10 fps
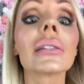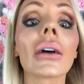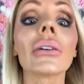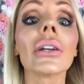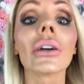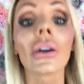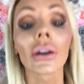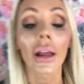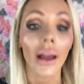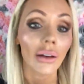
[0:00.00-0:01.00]
down here,
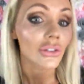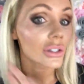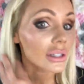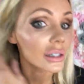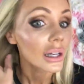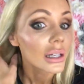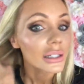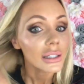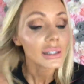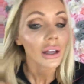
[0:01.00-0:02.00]
and I have just
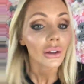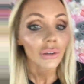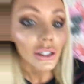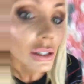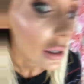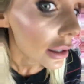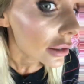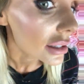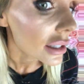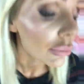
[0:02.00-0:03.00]
discoloration
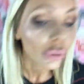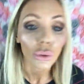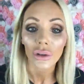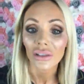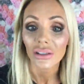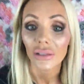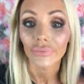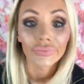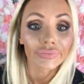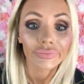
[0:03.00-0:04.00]
and deep pores,
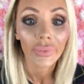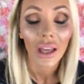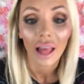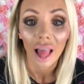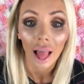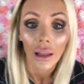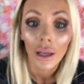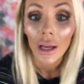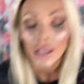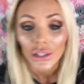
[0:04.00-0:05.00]
and ugh.
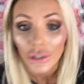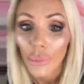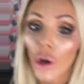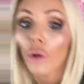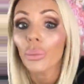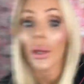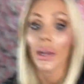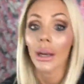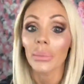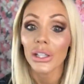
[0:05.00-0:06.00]
So I'm hoping,
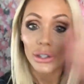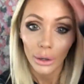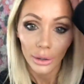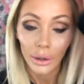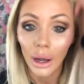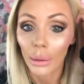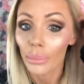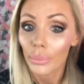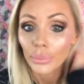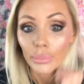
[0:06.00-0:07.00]
and I'm gonna start
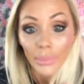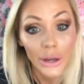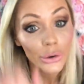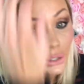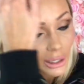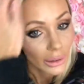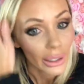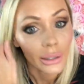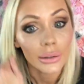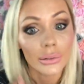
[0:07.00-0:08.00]

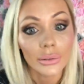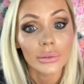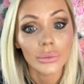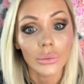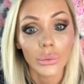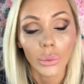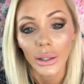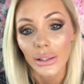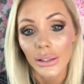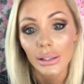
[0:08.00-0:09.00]
microneedling
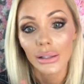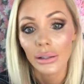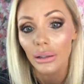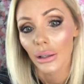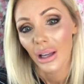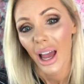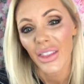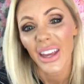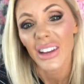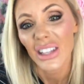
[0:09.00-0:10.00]
once, at
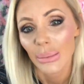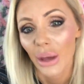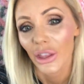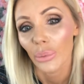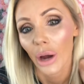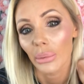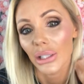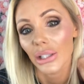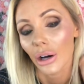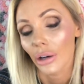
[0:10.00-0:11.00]
the end of this month I'll probably
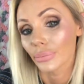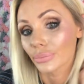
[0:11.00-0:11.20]
start.